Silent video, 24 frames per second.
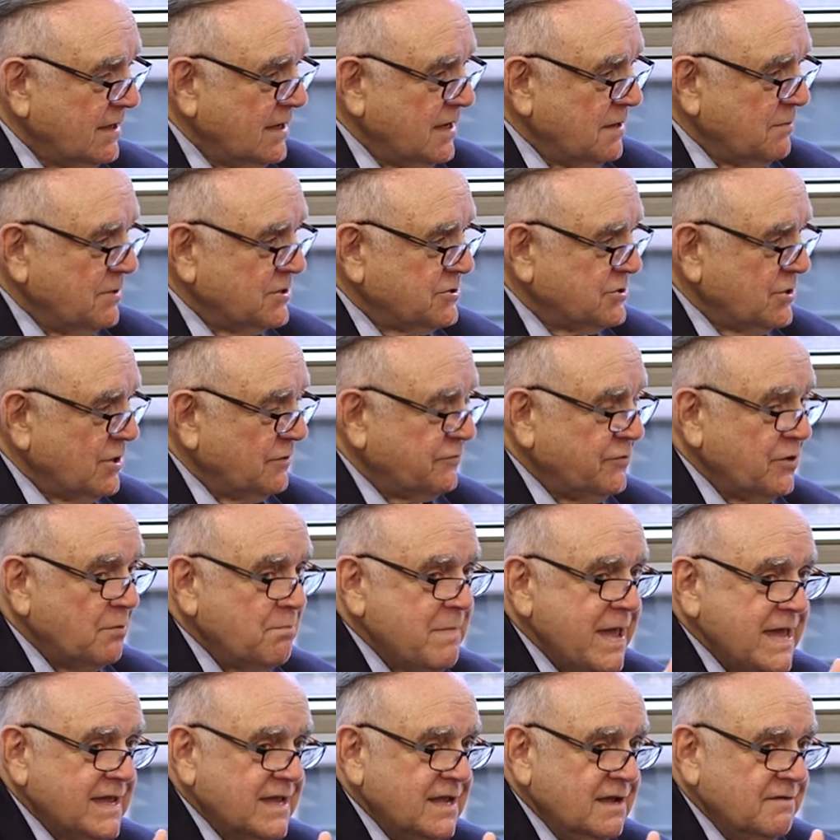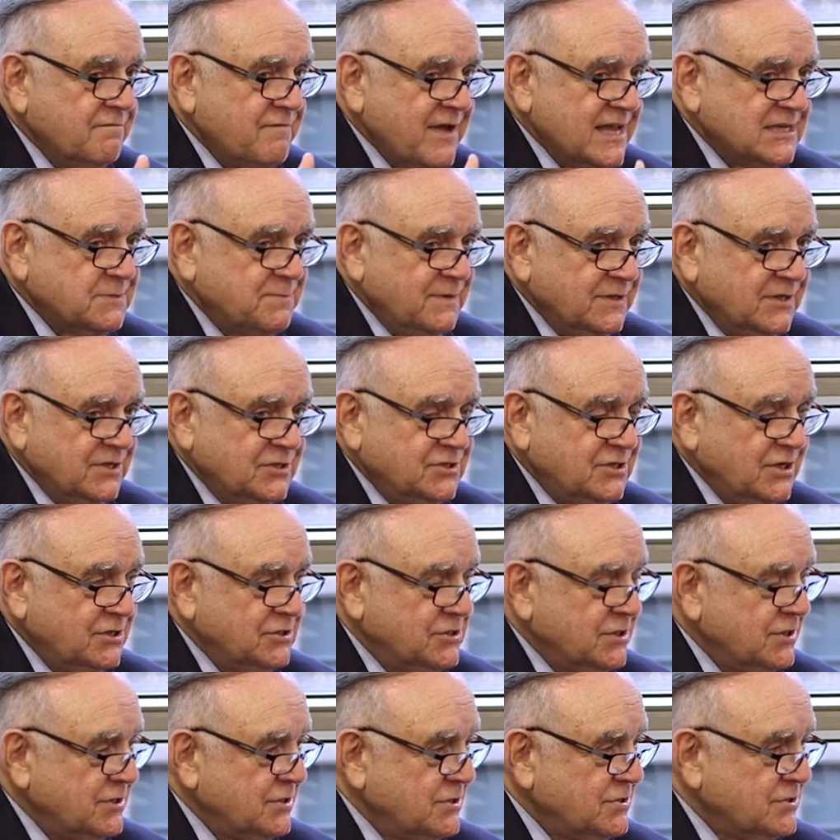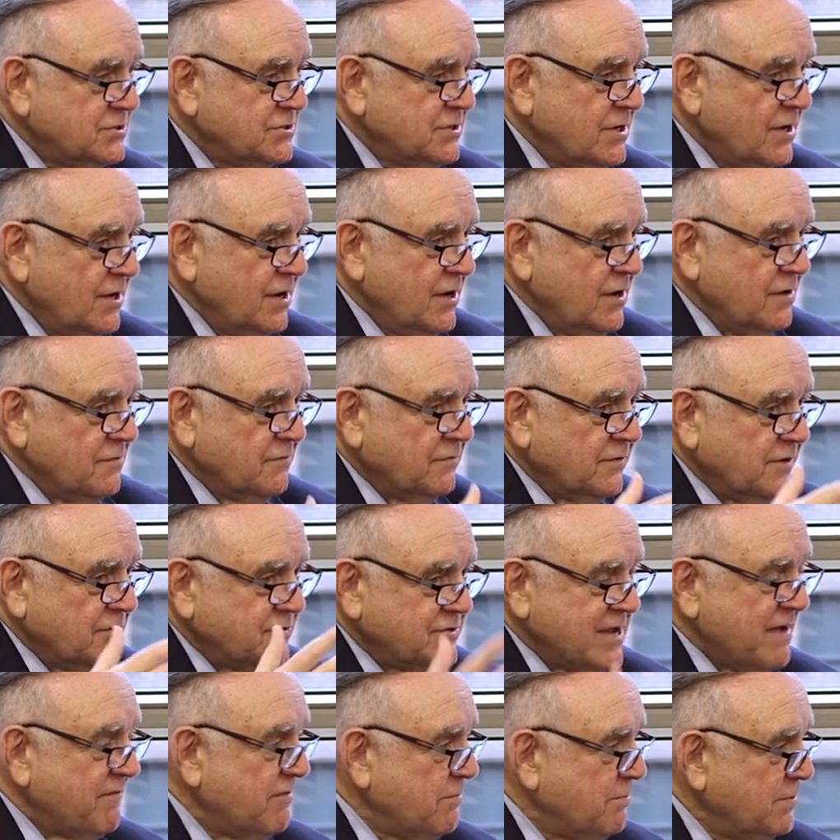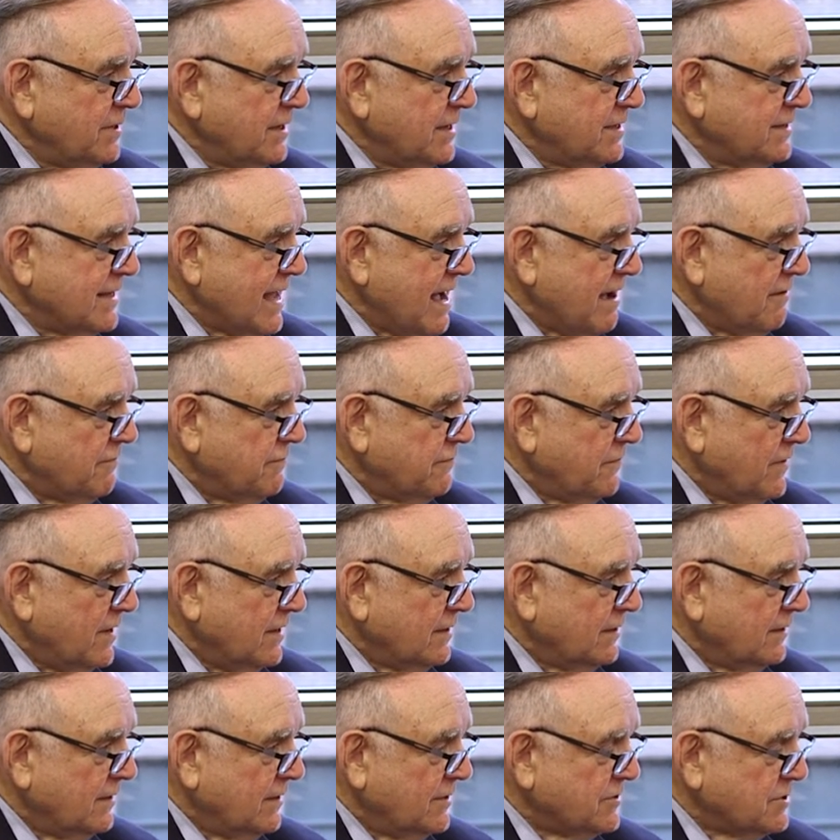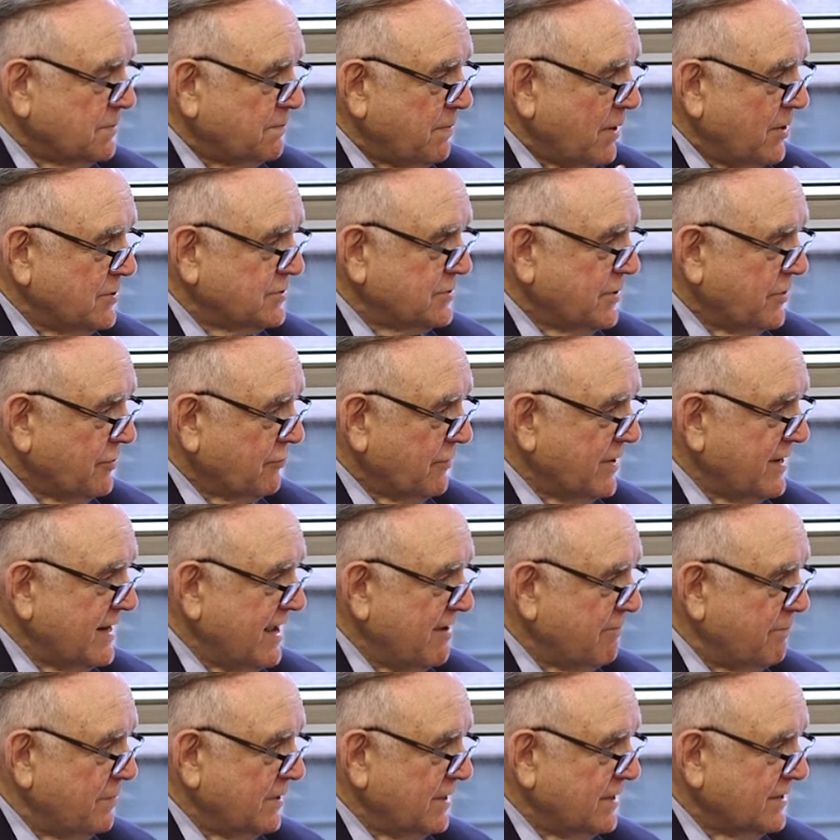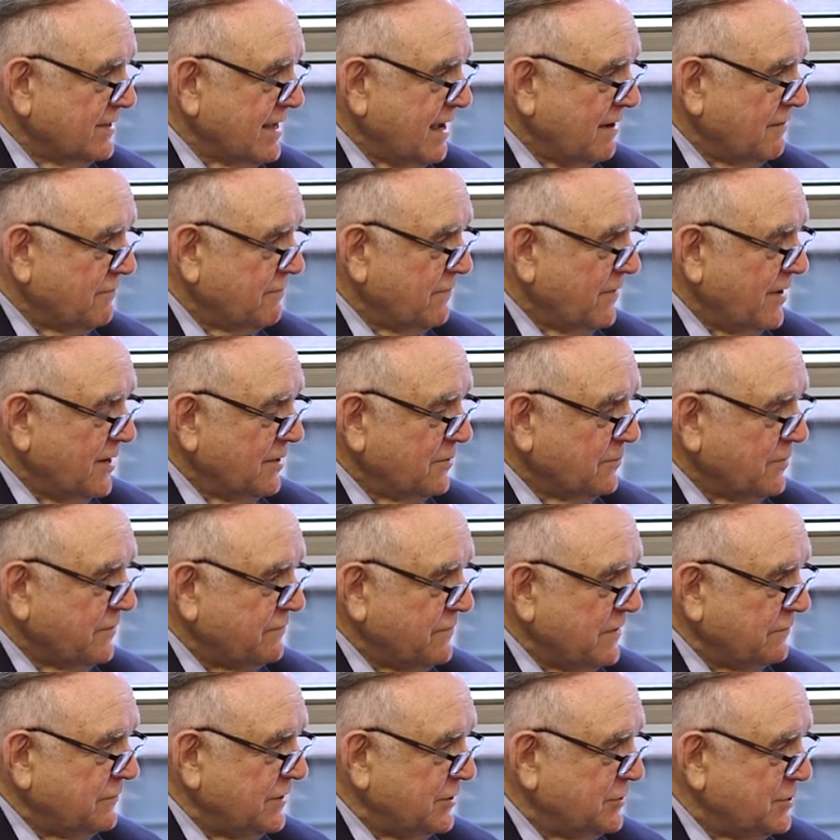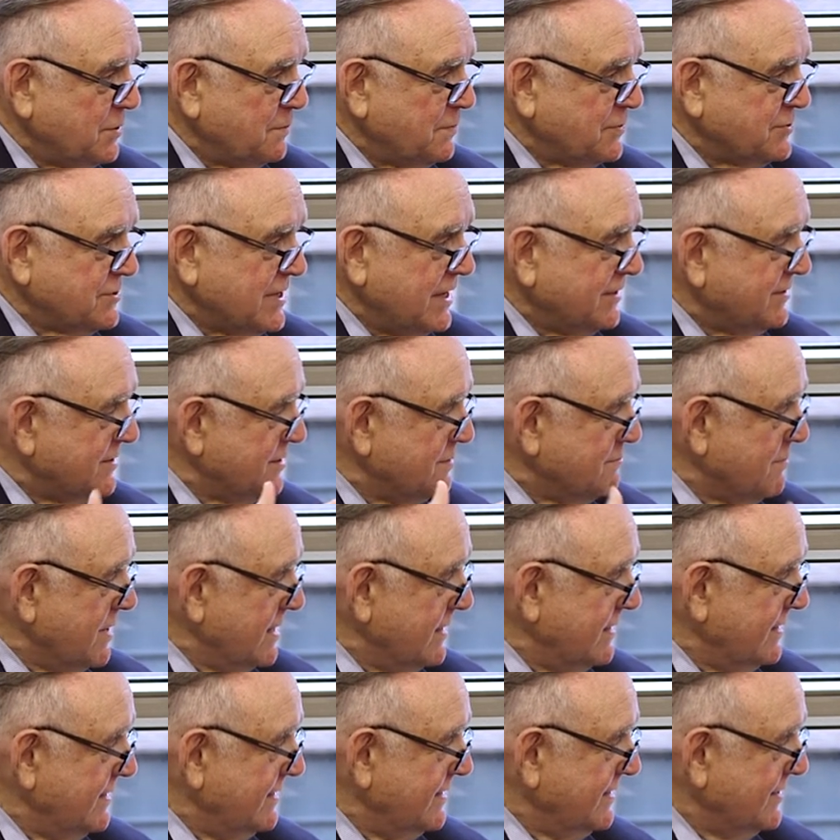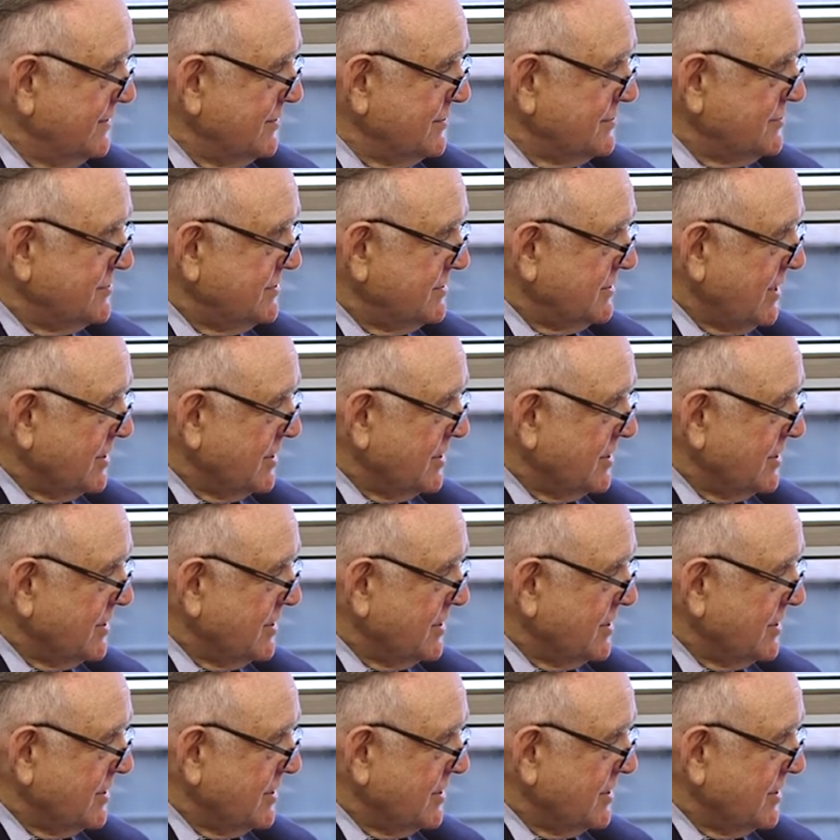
Because you know, if you're making investment decisions for a $7 billion fund as opposed to $3.5 billion fund where 52% of the money is,